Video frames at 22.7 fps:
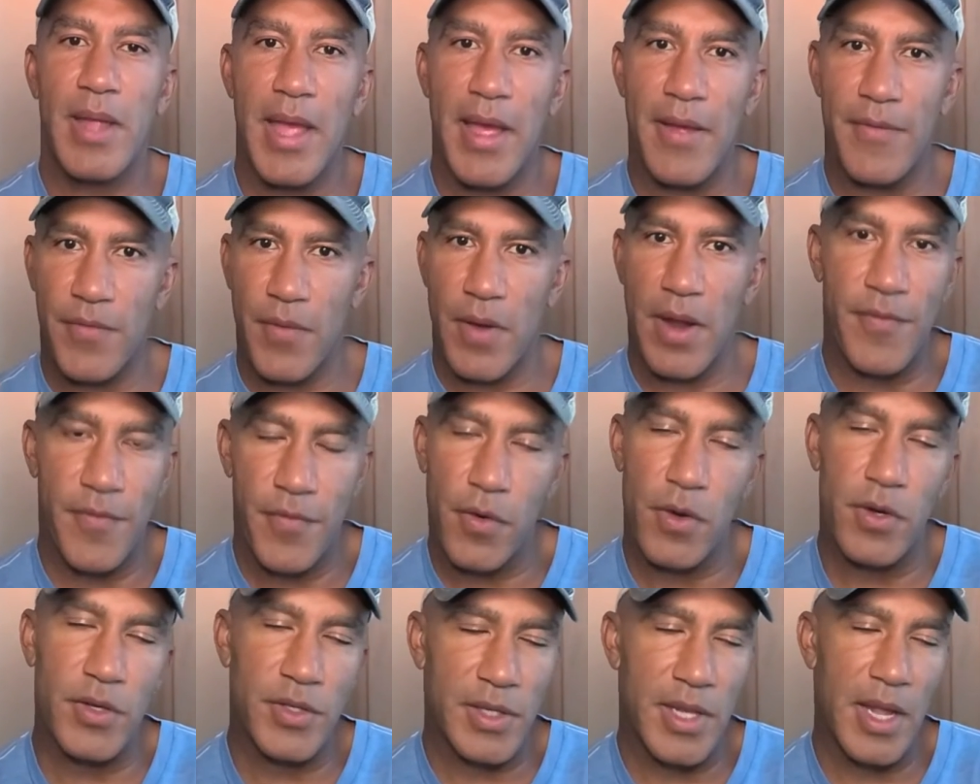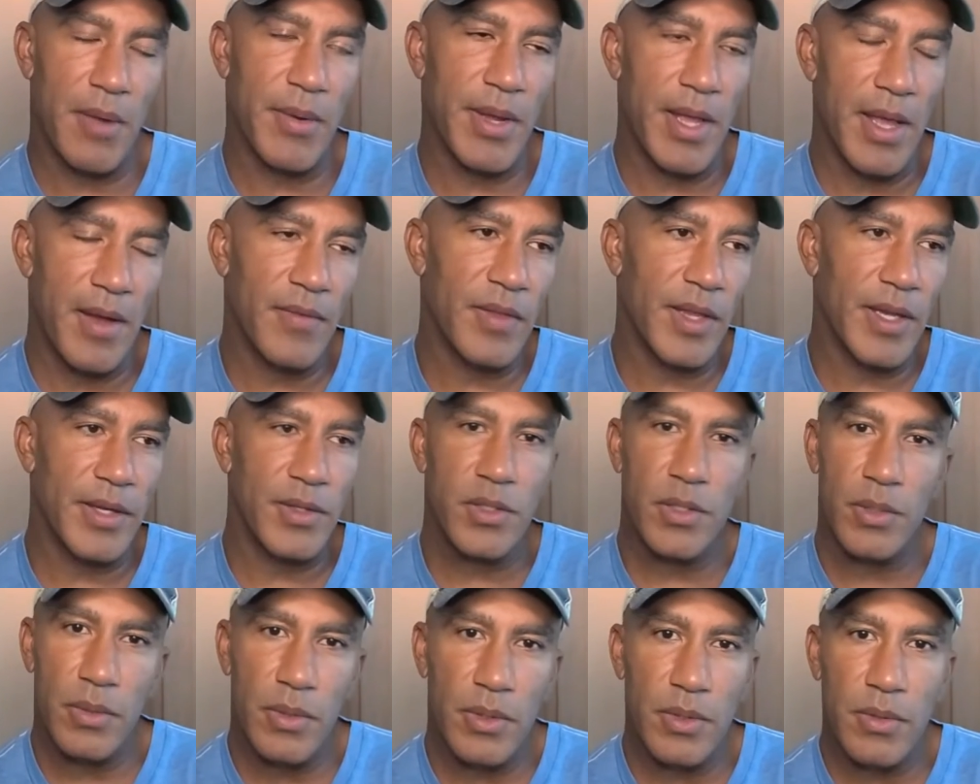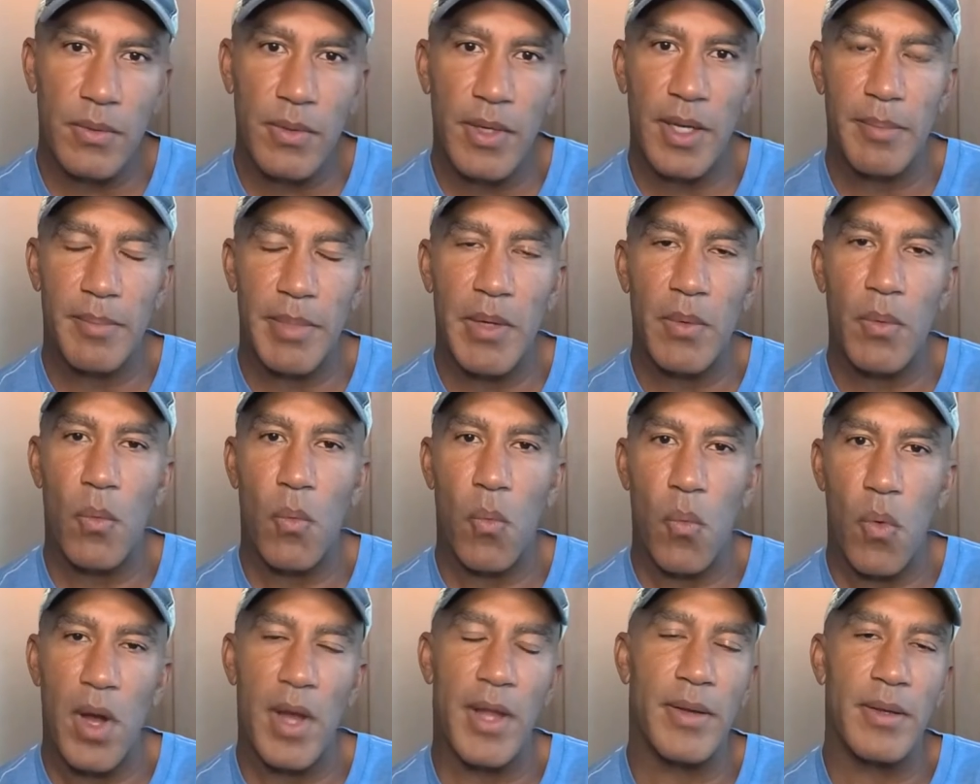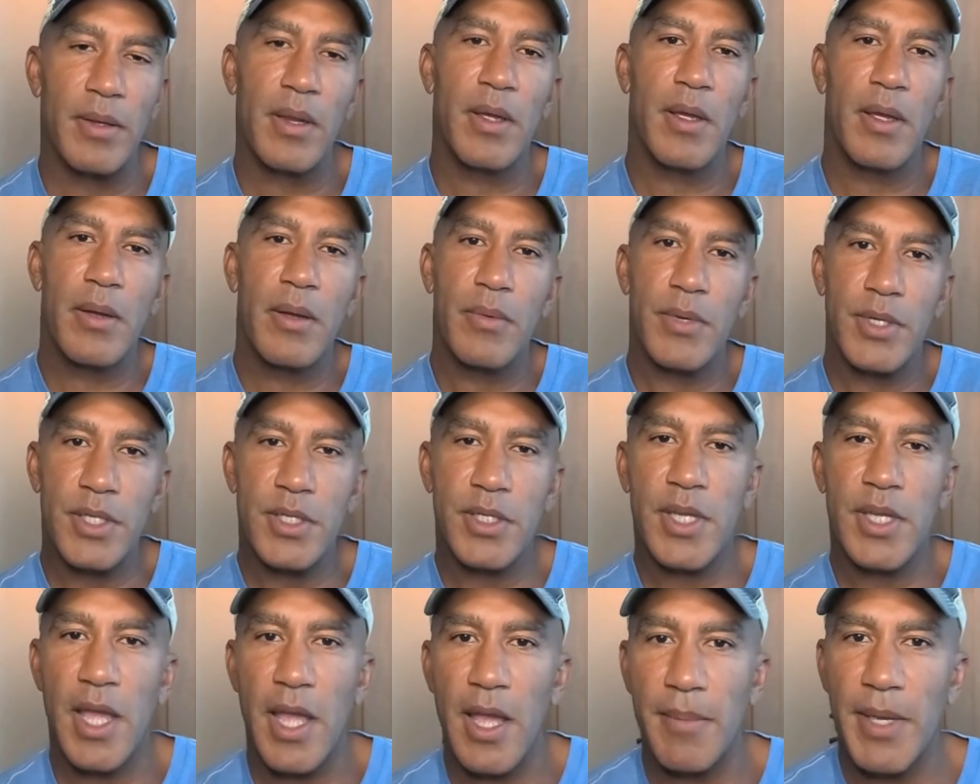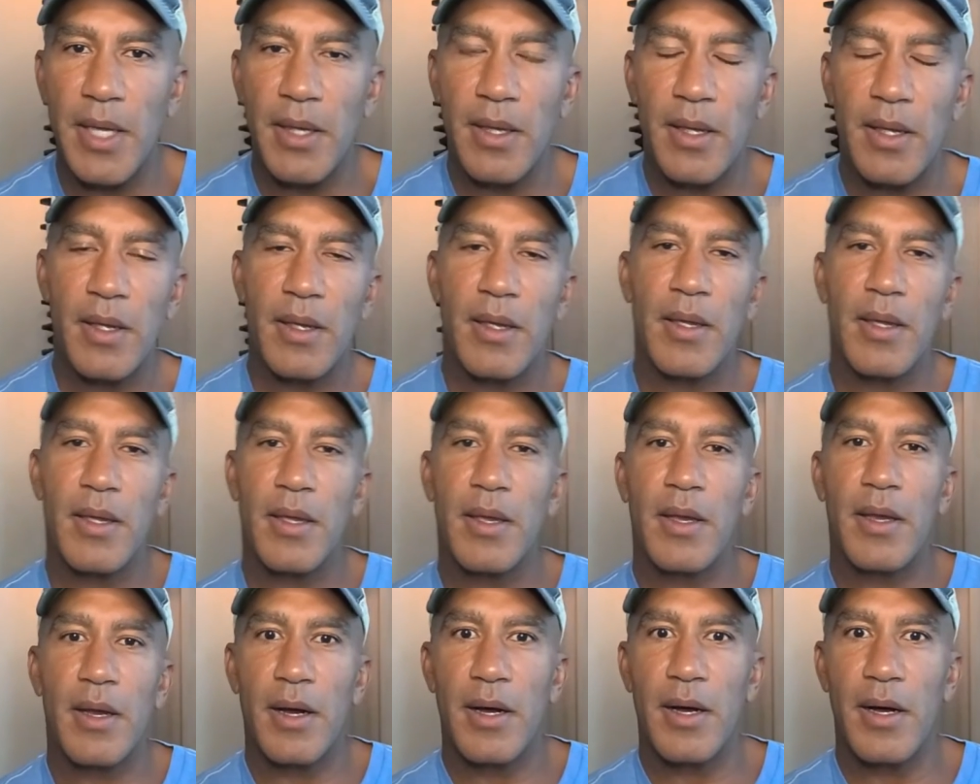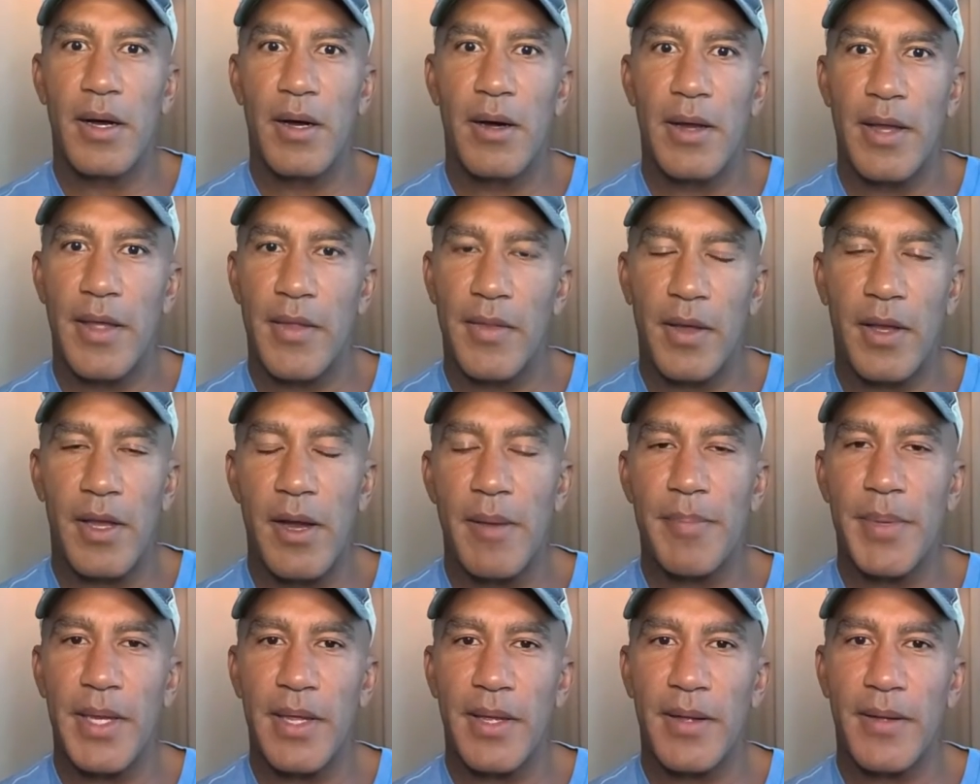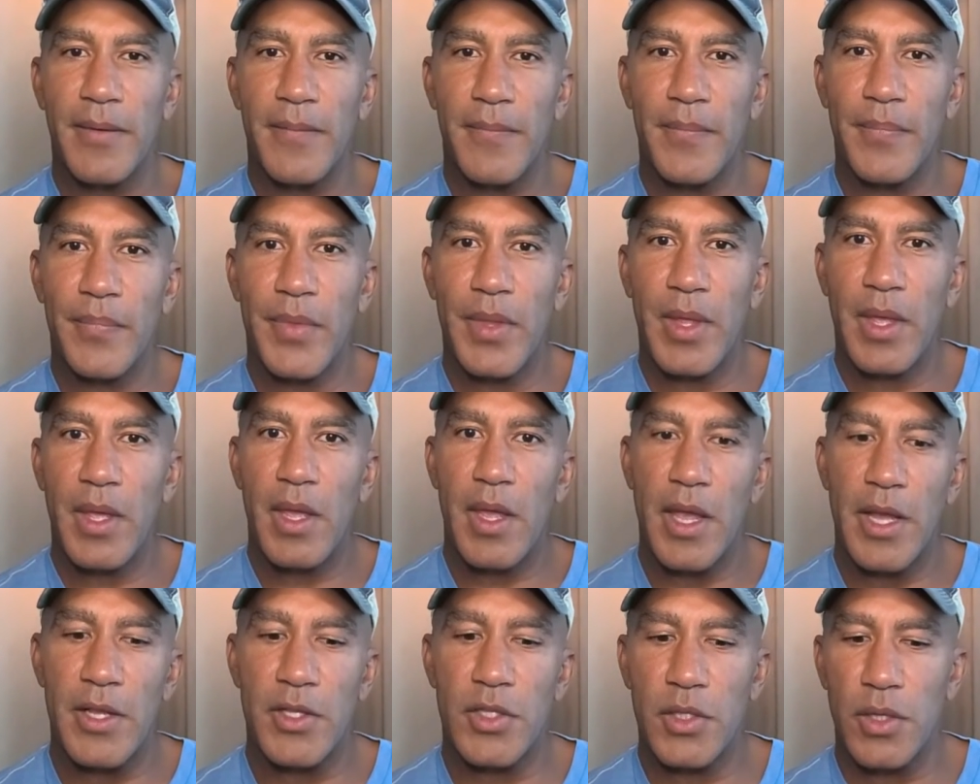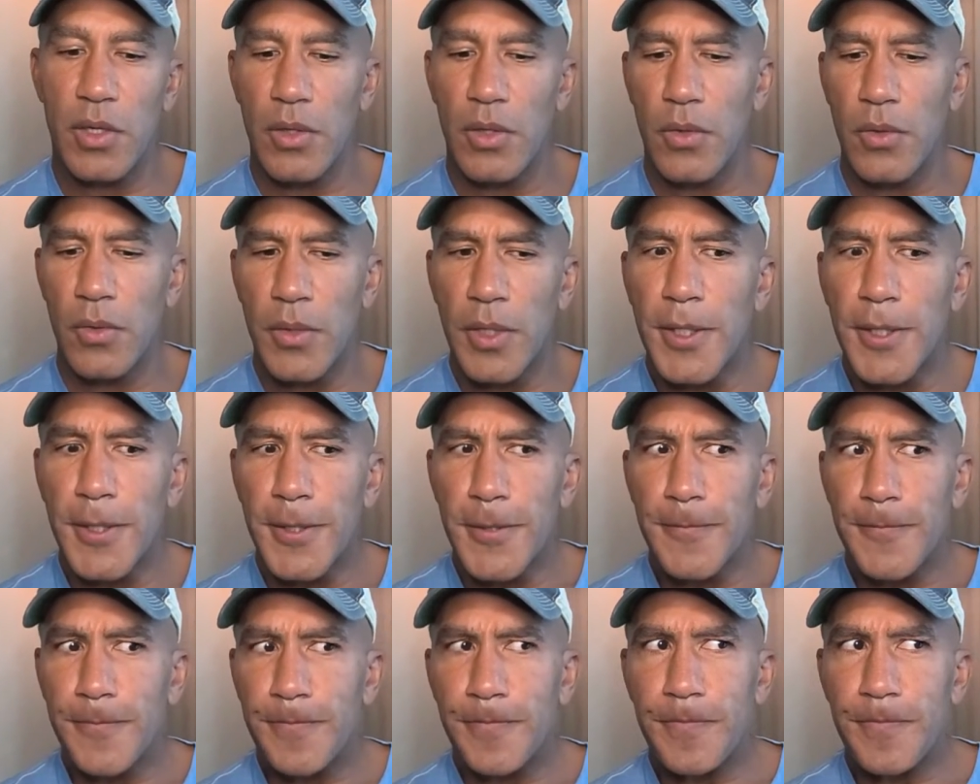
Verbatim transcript: At, at first, now we have like two or three, but one, which is Candy, uh, in the company. And so,